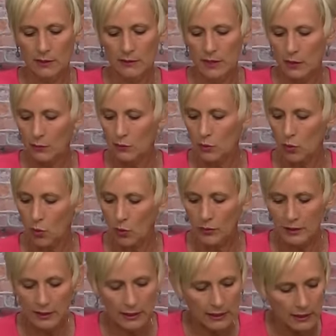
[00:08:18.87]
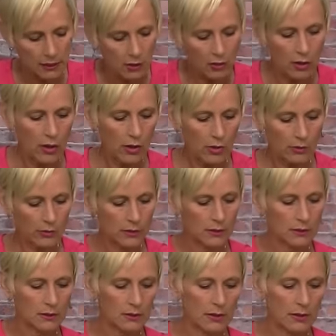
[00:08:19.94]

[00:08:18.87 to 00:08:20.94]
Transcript: that was holding it closed